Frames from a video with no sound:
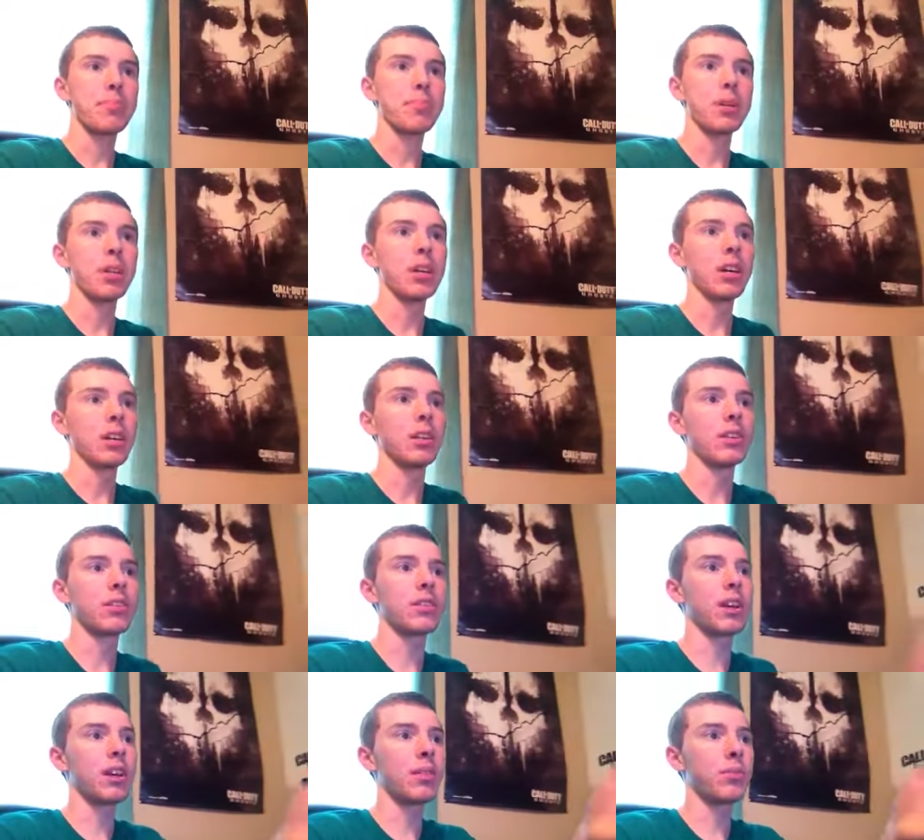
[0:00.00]
but yeah, this
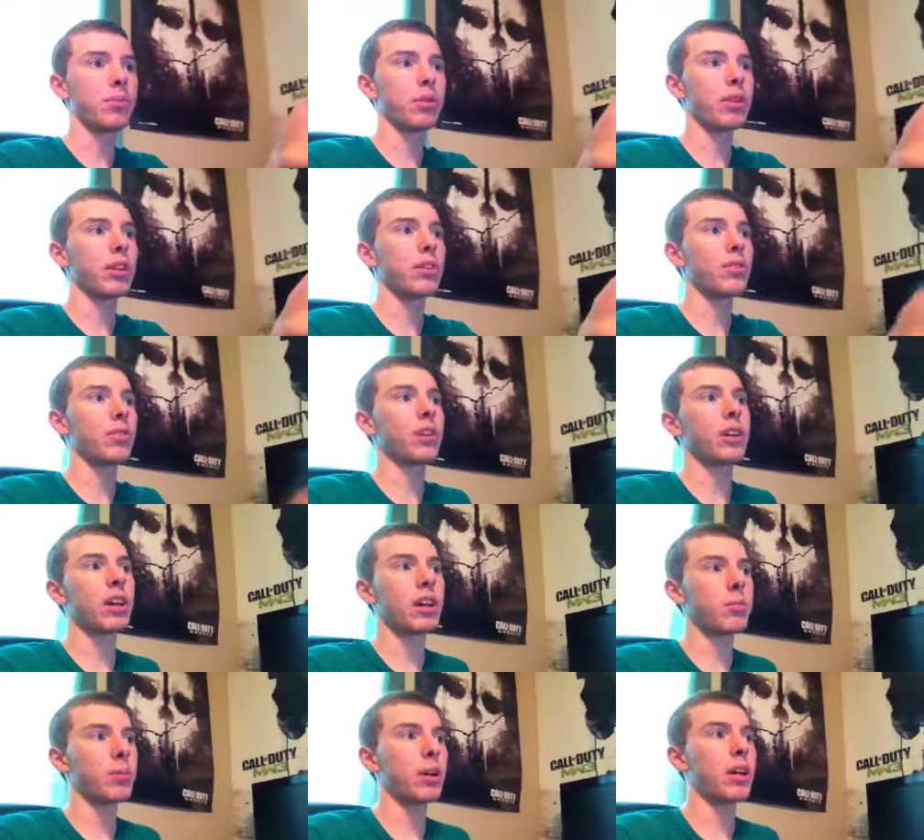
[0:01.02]
gameplay for the
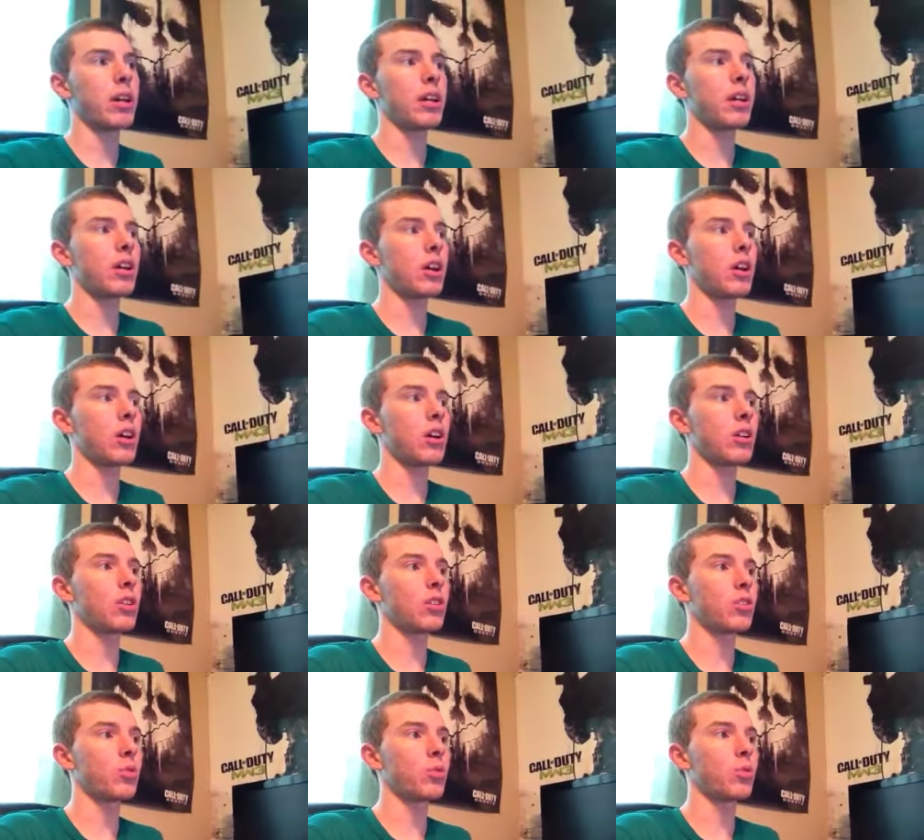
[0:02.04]
campaign uh,
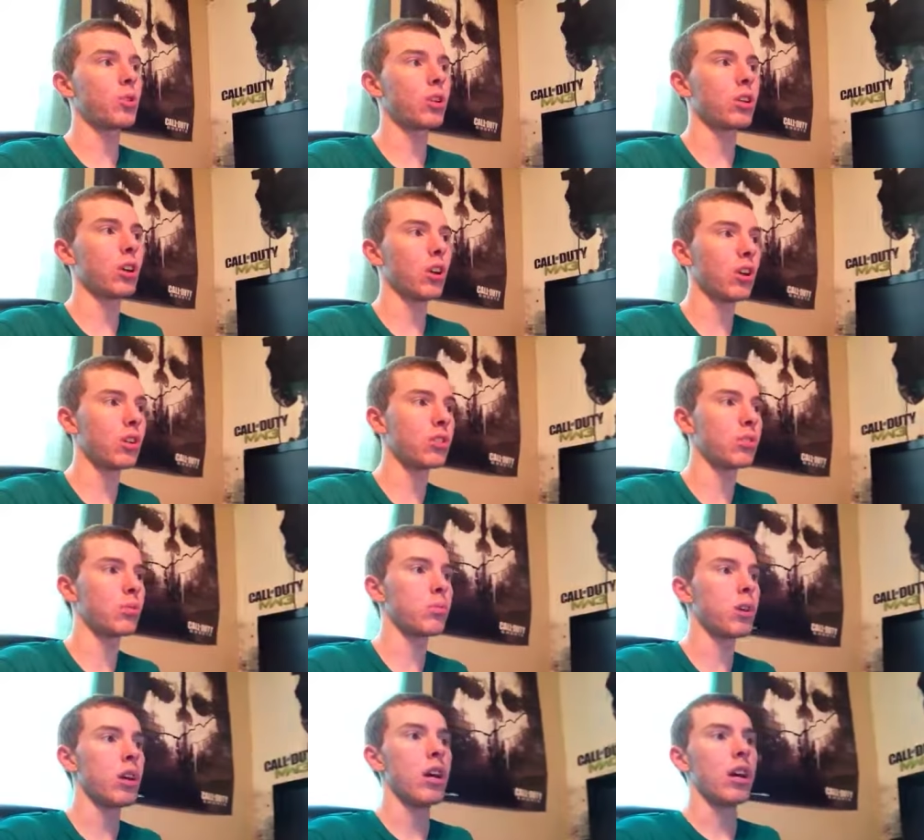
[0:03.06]
looks really
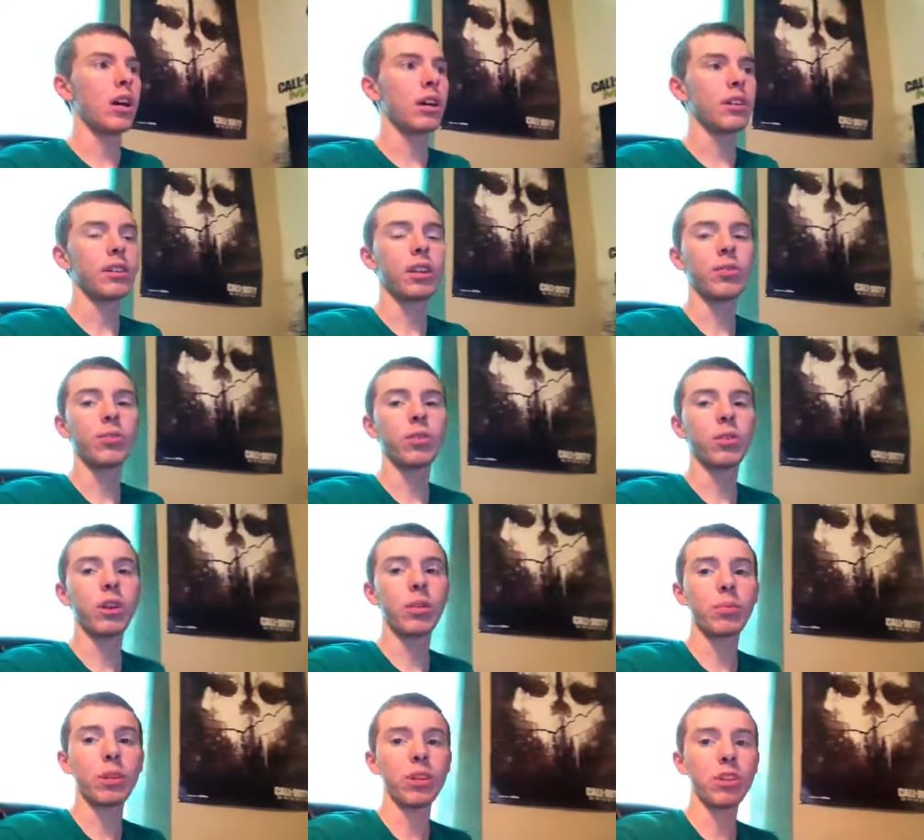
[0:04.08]
awesome. Definitely
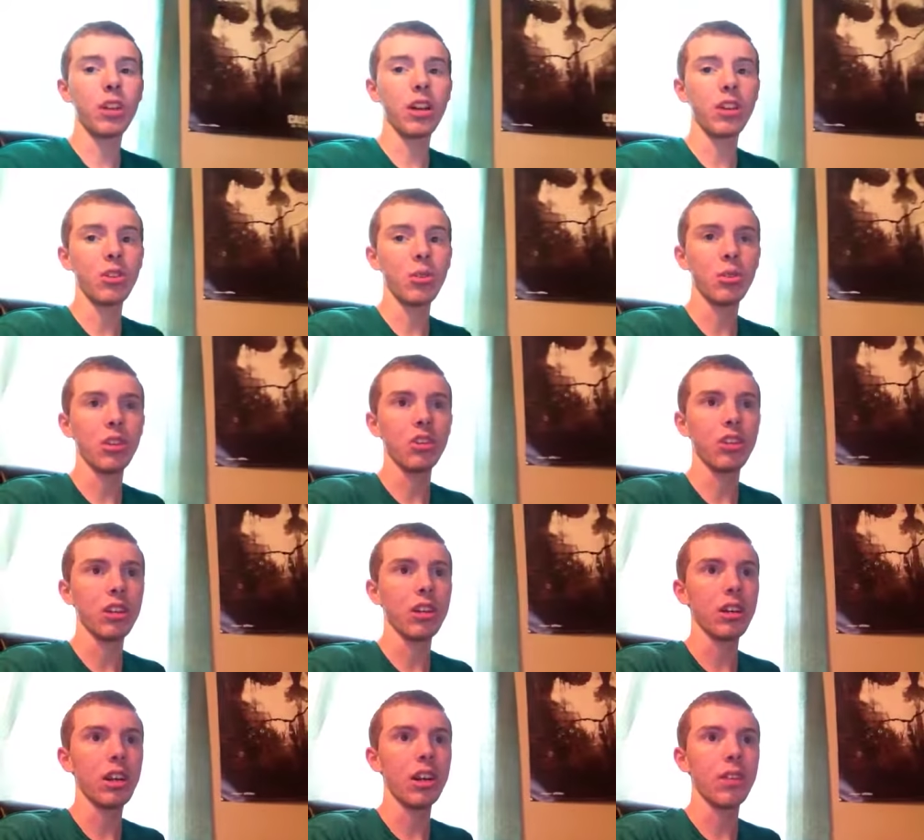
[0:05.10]
recommend you guys going and
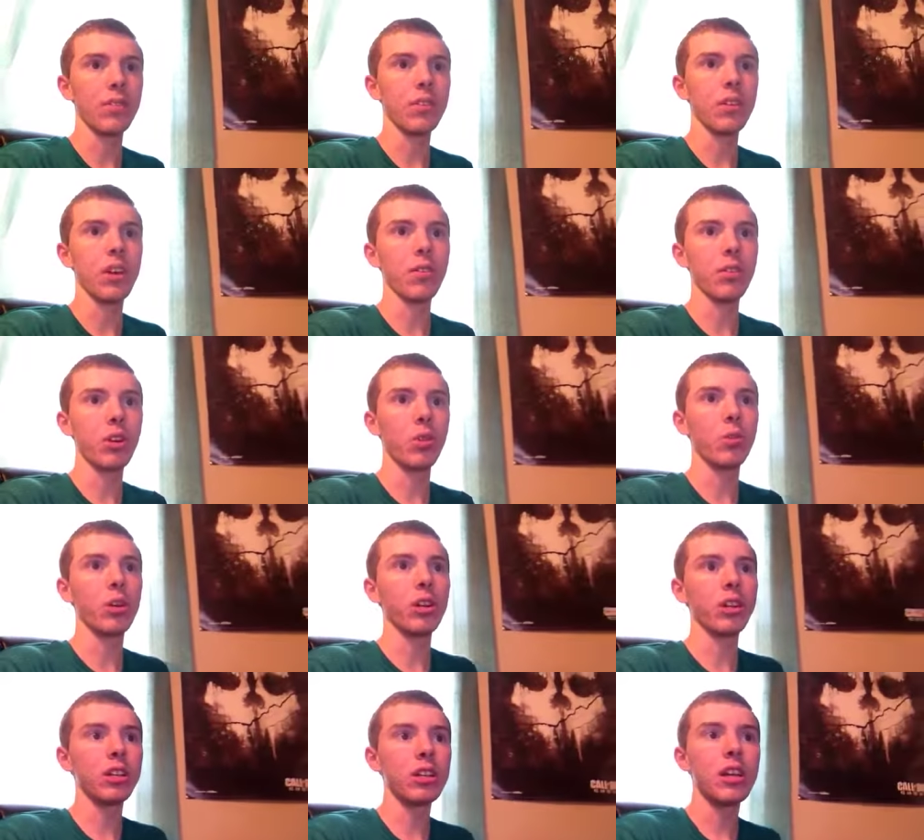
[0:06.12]
checking it out if you haven't
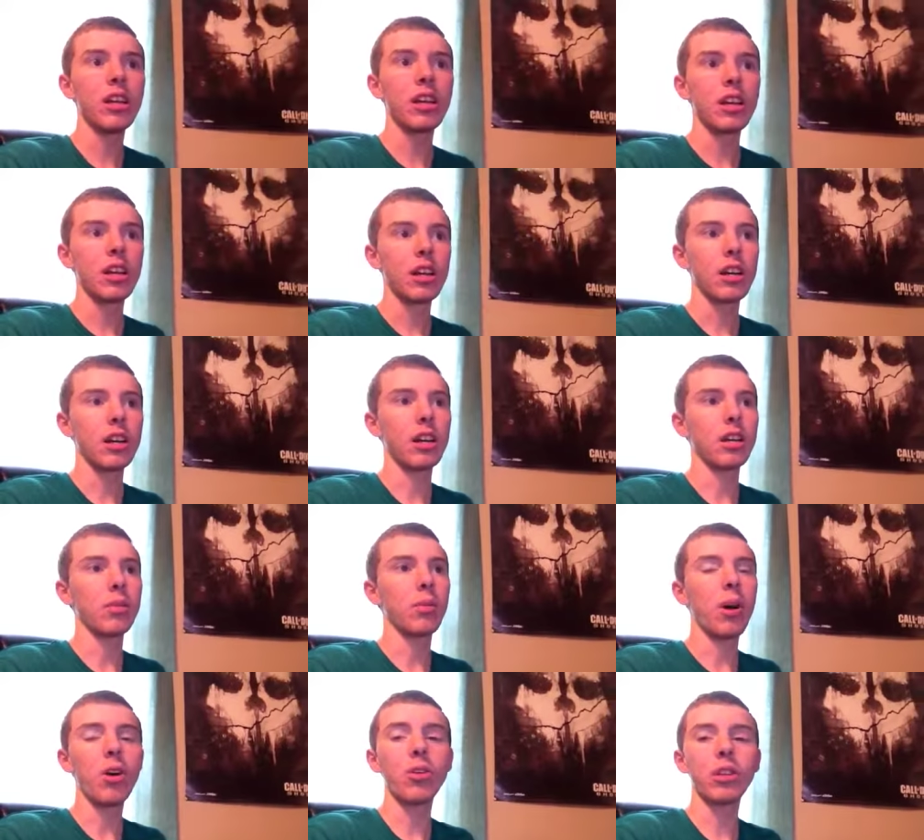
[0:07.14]
already. Um,
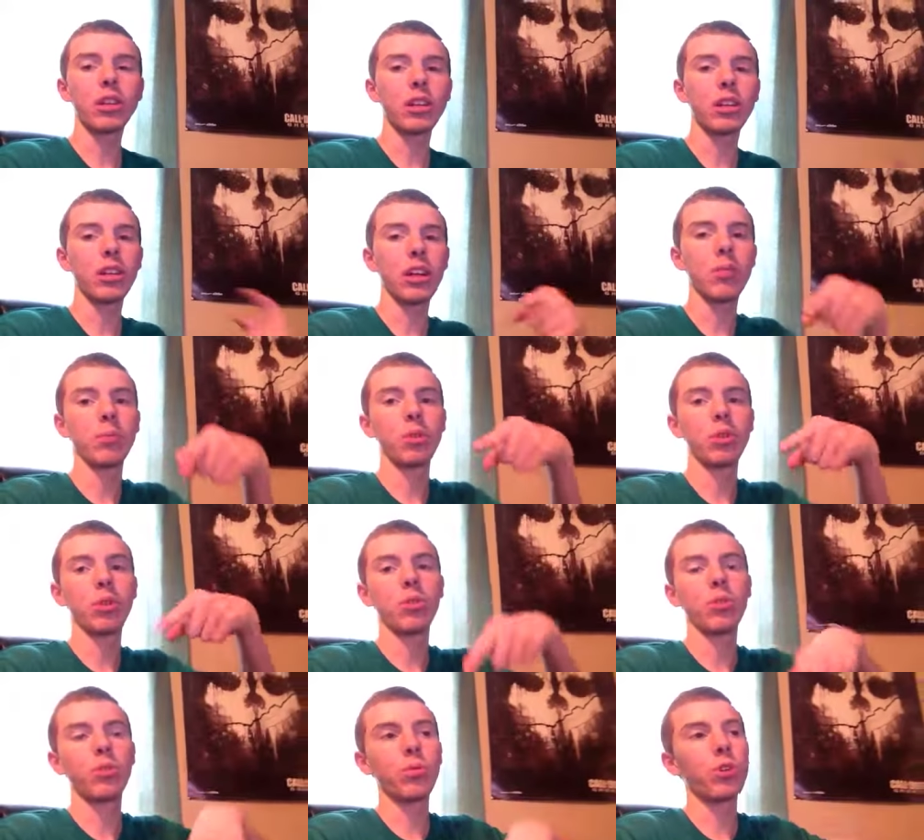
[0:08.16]
I'll link it down
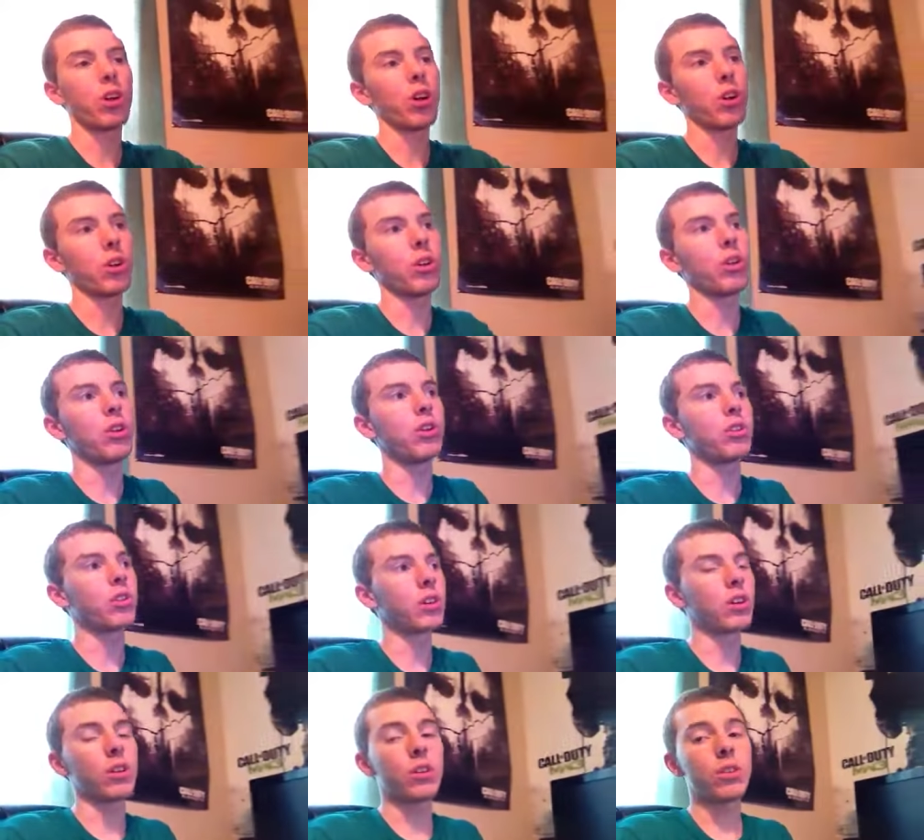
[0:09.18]
below to Call of Duty's
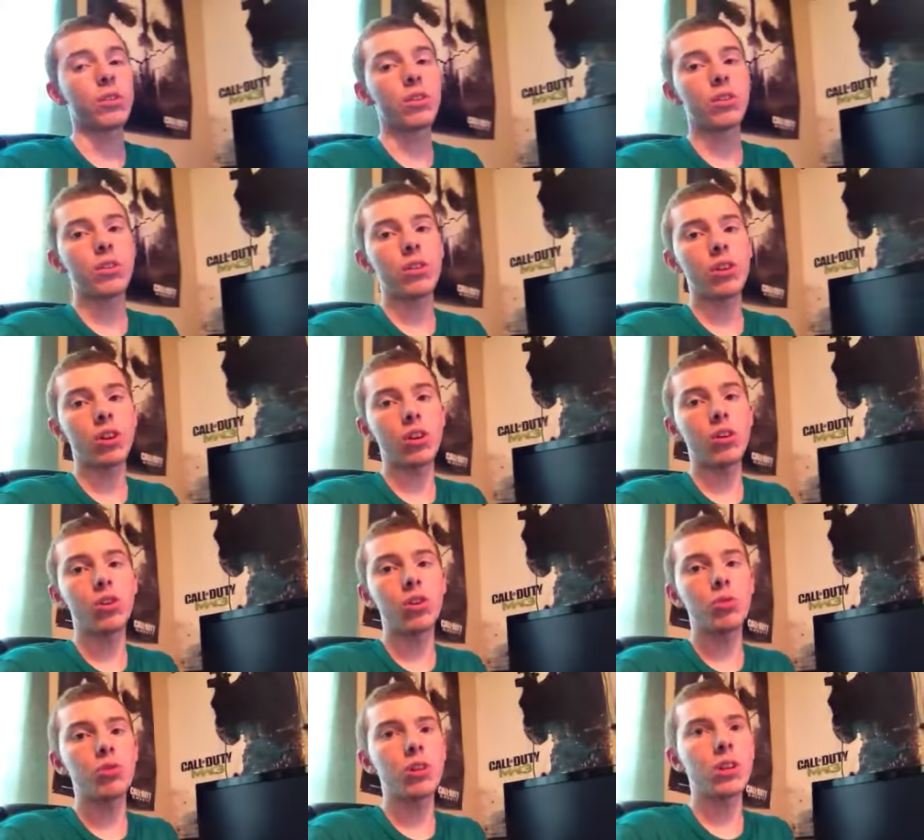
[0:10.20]
uh, uh,
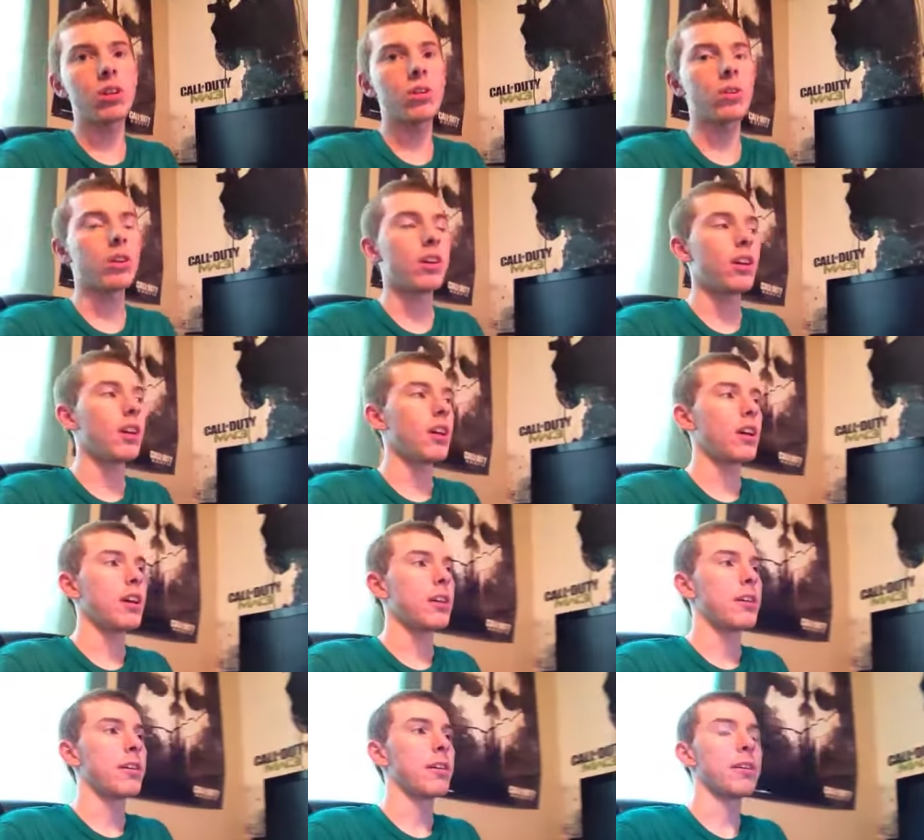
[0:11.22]
YouTube channel.
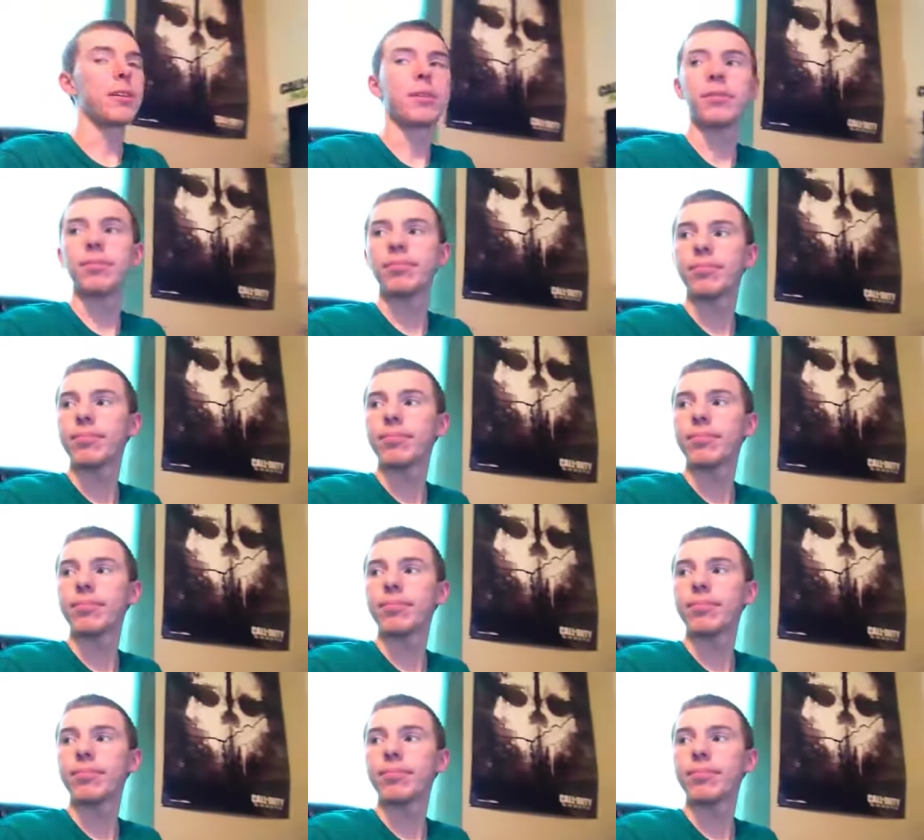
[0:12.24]
Um,